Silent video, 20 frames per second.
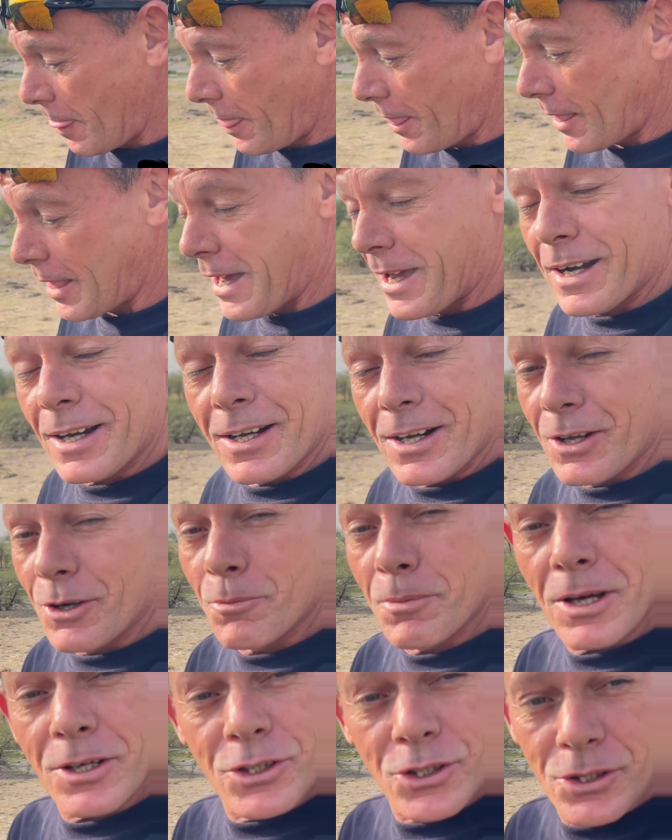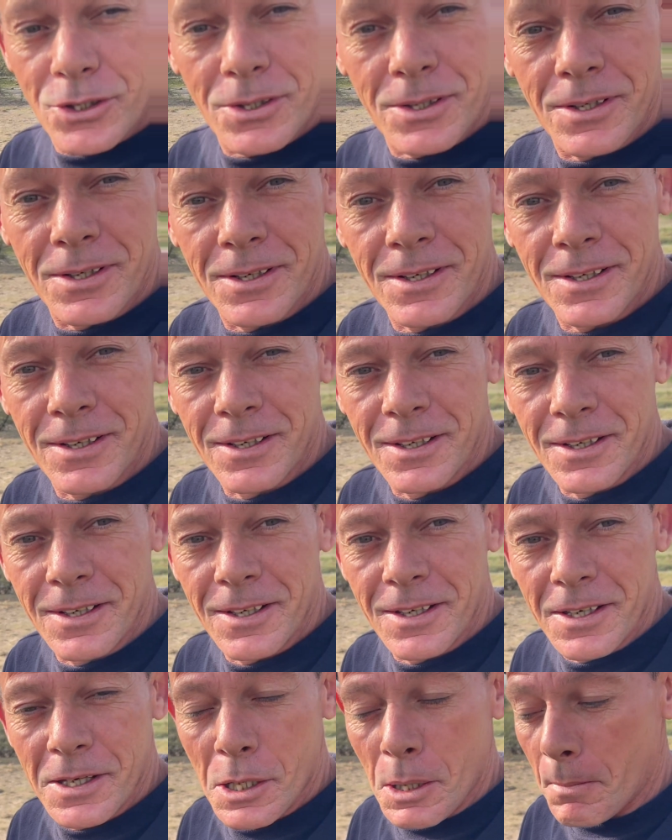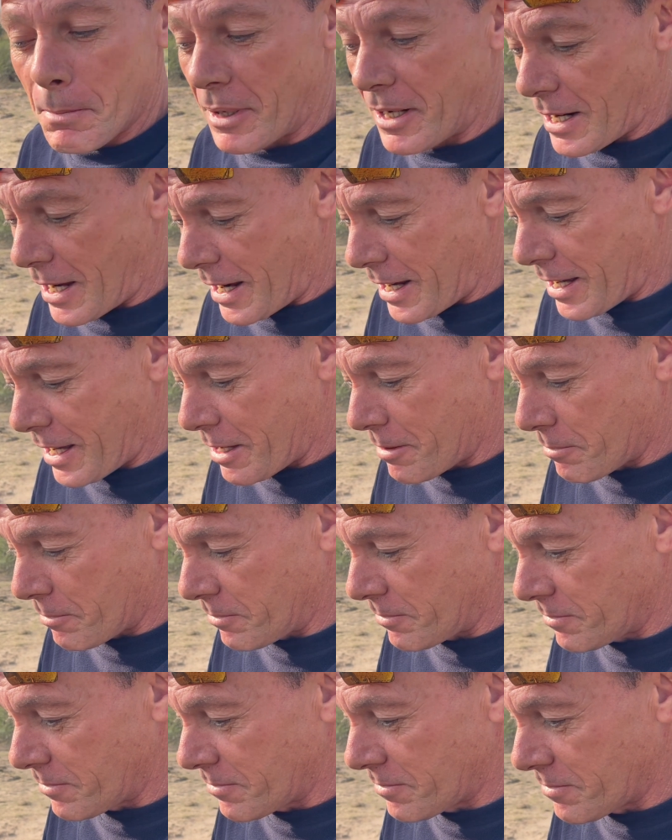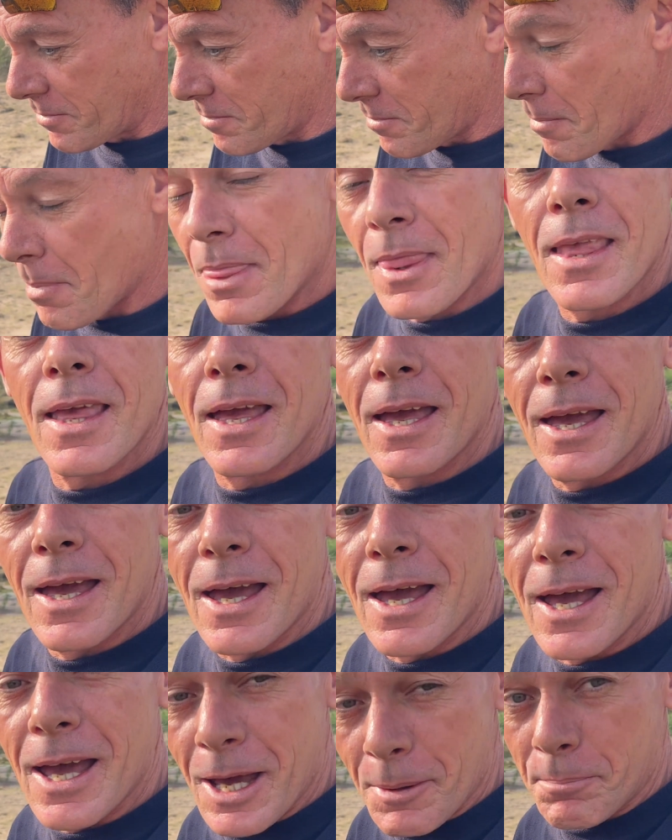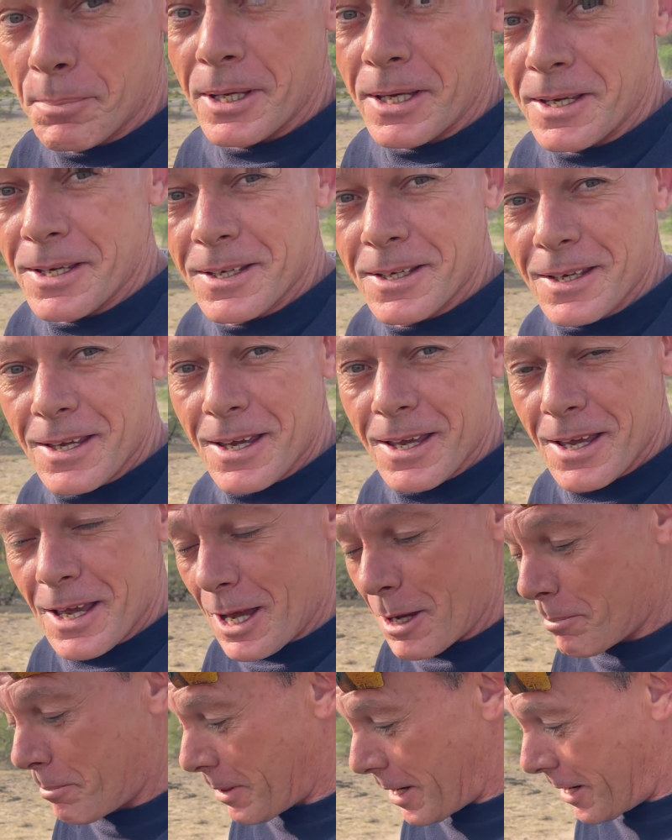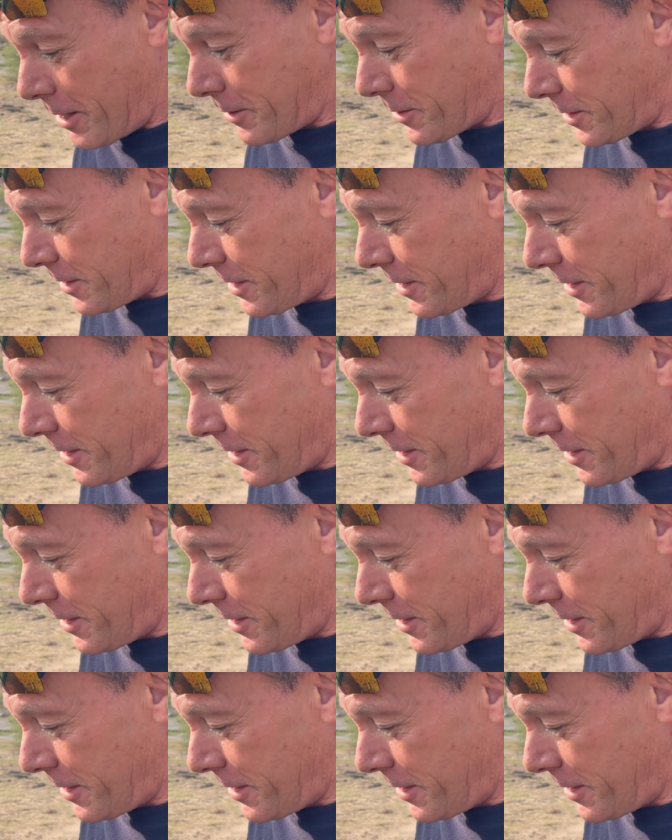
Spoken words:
I don't know about you, but I am happy about